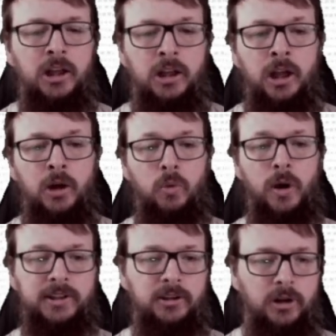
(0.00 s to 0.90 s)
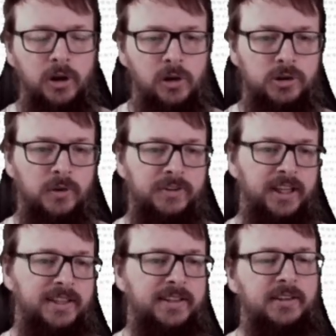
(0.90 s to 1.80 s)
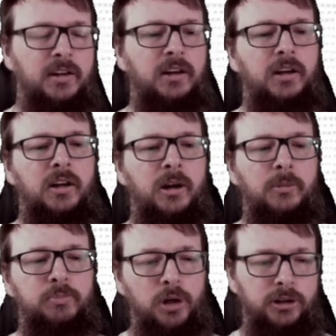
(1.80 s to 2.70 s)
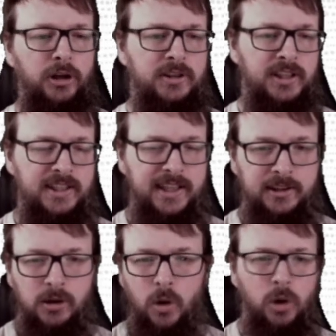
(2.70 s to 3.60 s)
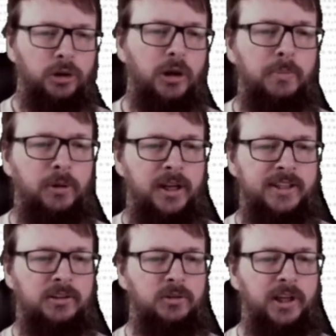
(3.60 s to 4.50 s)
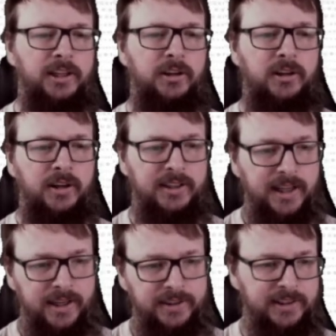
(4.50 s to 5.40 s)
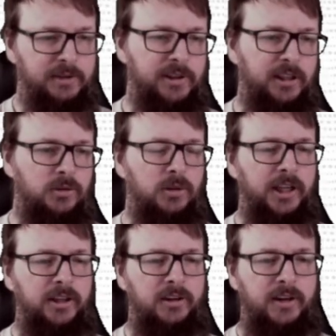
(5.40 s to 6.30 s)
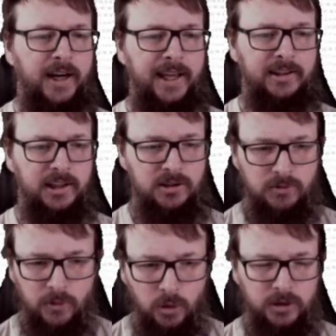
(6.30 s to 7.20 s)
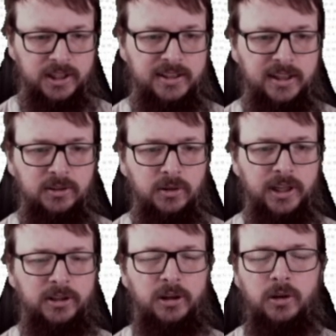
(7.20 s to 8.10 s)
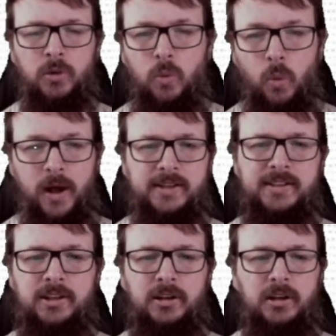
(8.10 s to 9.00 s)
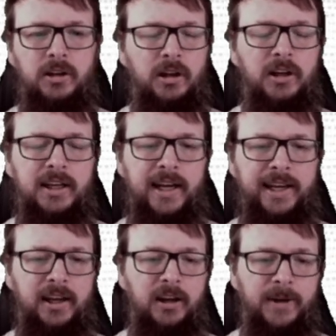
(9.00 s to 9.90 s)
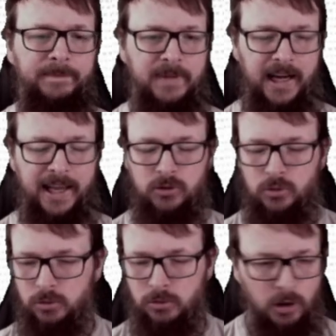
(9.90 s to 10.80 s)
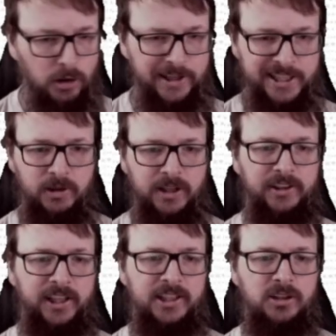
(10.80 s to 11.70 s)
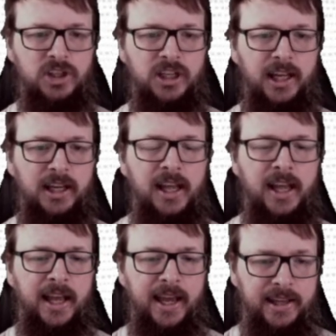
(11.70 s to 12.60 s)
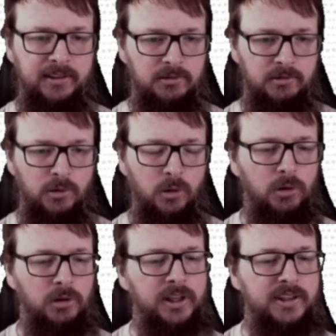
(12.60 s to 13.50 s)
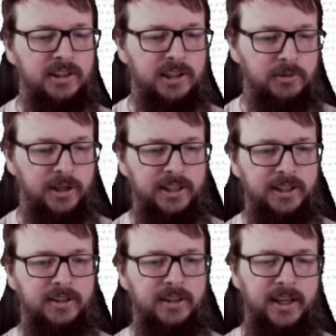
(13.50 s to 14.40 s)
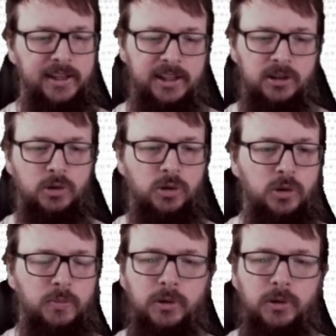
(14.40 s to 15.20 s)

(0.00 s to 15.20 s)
What are the goals of this product is that all the components are together, they are integrated together, and it's all testing together. One single client to orchestrate everything is the shell, and all it's integrated and it also support